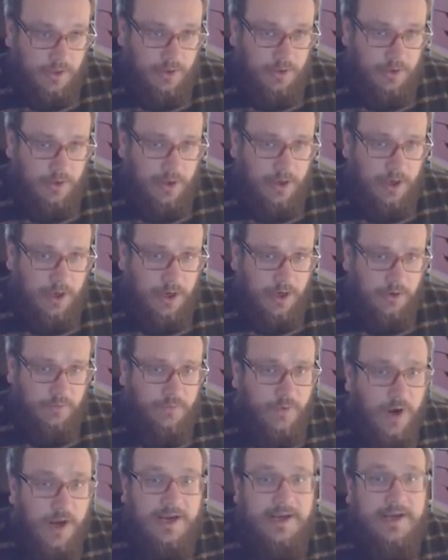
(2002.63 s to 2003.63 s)

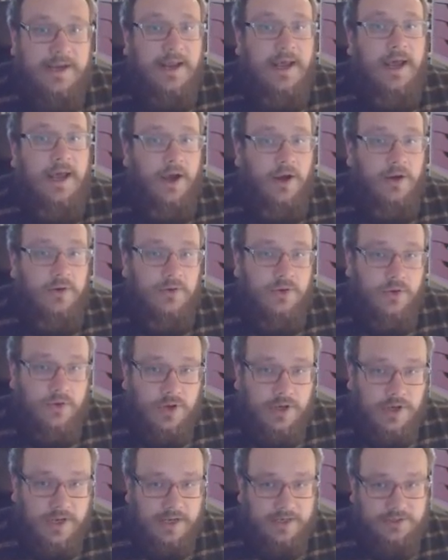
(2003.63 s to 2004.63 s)
right now you
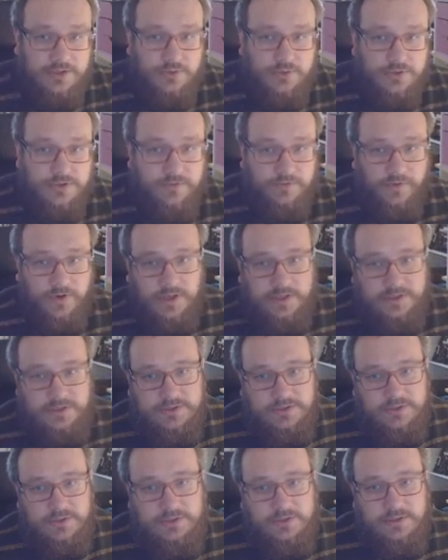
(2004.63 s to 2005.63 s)
connect to a
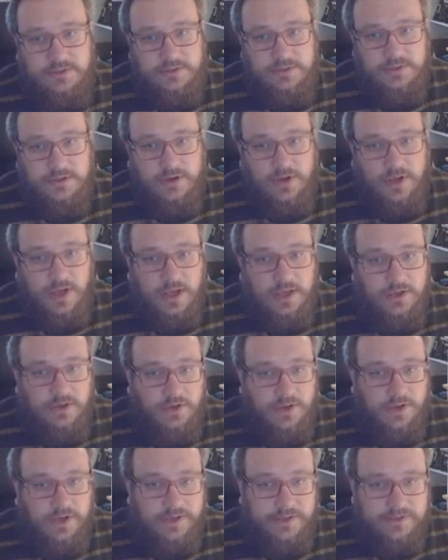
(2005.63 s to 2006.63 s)
device, okay, you're
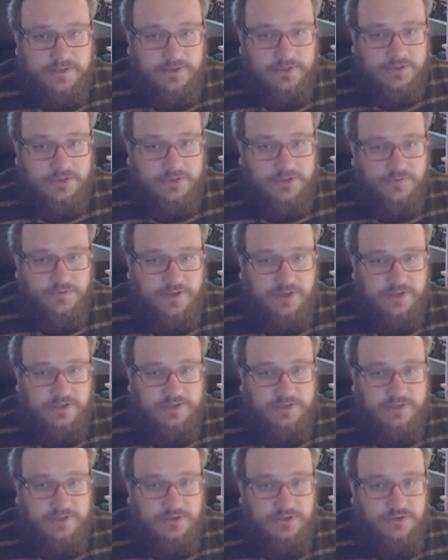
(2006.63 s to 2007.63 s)
connecting to this device
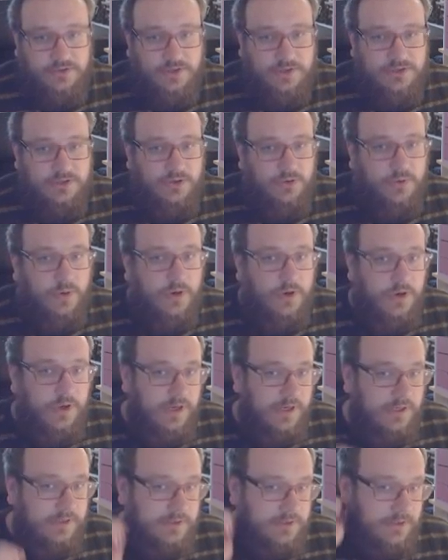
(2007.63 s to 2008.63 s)
at this address, you are
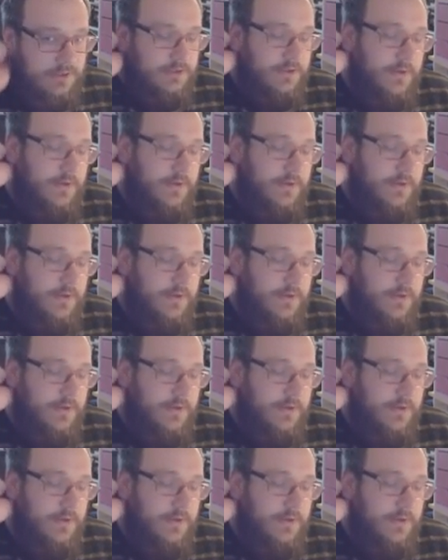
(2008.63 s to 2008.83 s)
connected.